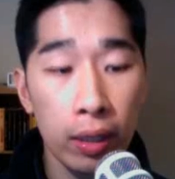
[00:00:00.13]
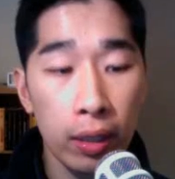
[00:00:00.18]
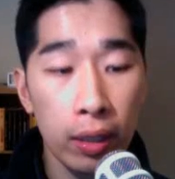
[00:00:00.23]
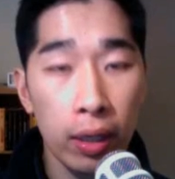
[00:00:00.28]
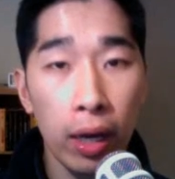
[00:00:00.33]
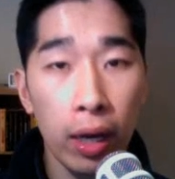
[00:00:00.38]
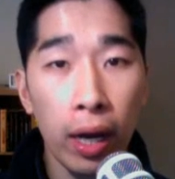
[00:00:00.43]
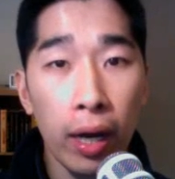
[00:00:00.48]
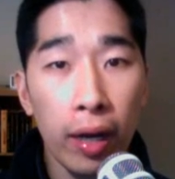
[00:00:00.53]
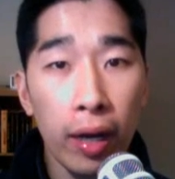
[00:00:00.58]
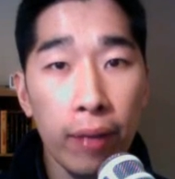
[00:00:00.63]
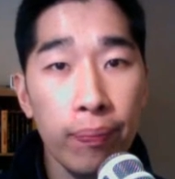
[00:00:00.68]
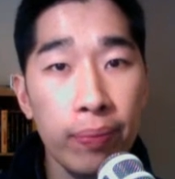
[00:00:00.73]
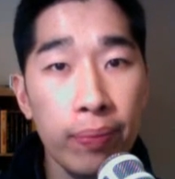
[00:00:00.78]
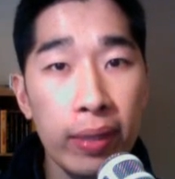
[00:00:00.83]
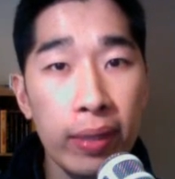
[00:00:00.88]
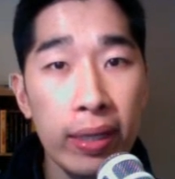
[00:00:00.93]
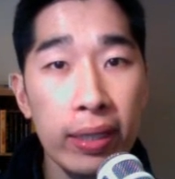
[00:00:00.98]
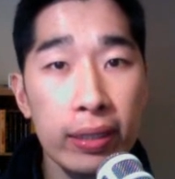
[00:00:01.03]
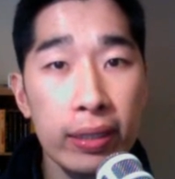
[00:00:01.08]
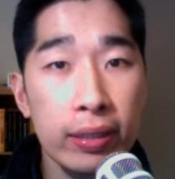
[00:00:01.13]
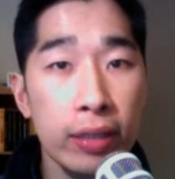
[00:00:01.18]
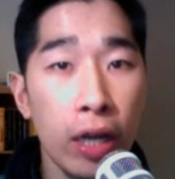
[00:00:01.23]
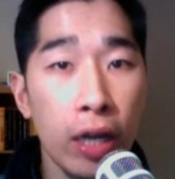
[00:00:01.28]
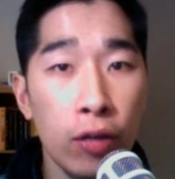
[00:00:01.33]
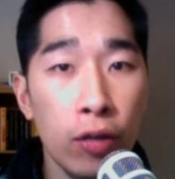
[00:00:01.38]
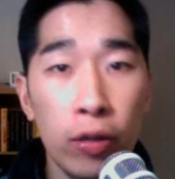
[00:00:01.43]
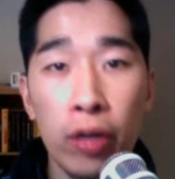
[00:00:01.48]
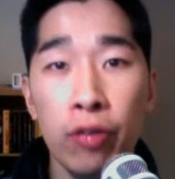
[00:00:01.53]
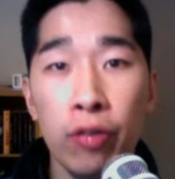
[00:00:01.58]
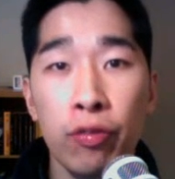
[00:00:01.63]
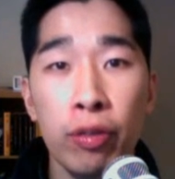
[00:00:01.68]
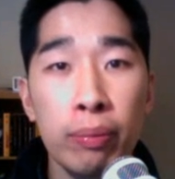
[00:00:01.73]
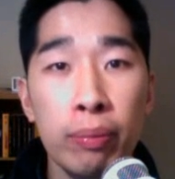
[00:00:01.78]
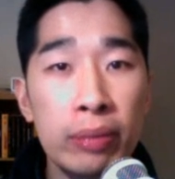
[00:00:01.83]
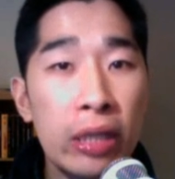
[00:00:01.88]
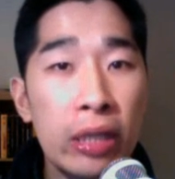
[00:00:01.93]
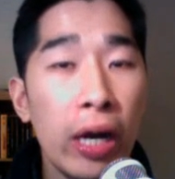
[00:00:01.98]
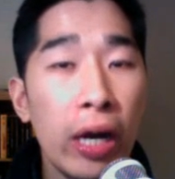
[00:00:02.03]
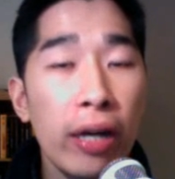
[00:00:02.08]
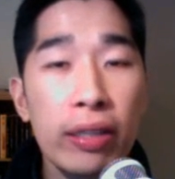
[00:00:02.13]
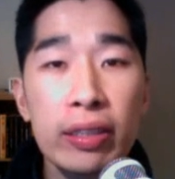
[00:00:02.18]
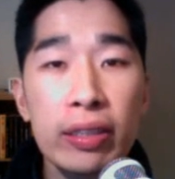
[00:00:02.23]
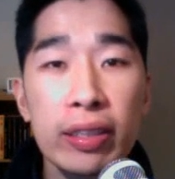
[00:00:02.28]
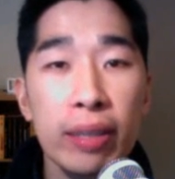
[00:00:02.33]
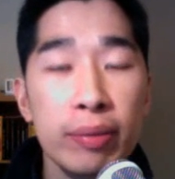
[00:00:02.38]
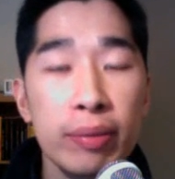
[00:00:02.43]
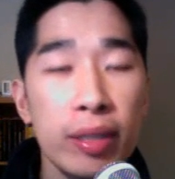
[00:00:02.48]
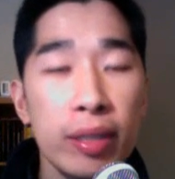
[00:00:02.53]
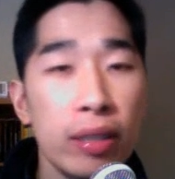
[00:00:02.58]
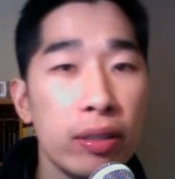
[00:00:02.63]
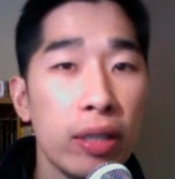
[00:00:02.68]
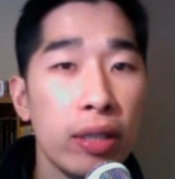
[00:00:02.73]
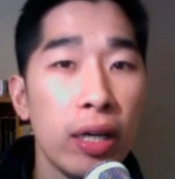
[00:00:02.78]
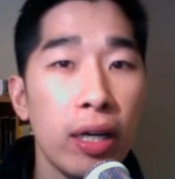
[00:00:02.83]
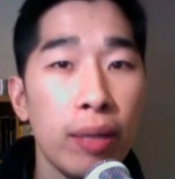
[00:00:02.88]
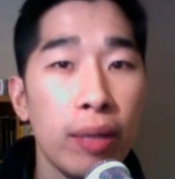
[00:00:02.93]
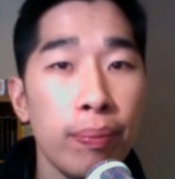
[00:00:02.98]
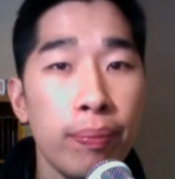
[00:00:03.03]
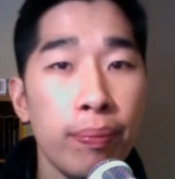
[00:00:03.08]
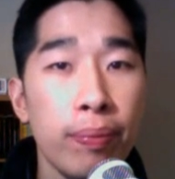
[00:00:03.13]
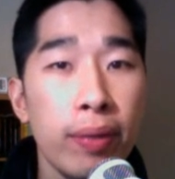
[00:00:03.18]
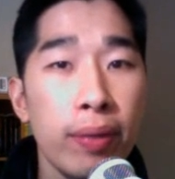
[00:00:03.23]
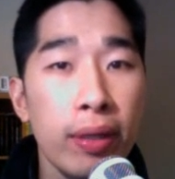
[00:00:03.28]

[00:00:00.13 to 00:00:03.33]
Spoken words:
Hi, it's Tyrone from tyroneshum.com,